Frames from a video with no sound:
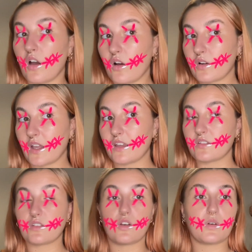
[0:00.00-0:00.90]
Okay,
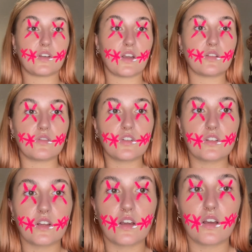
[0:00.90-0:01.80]
so now that we've done
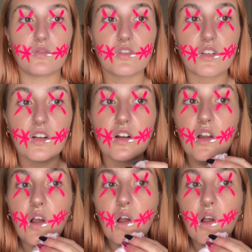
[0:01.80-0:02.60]
that, I'm just gonna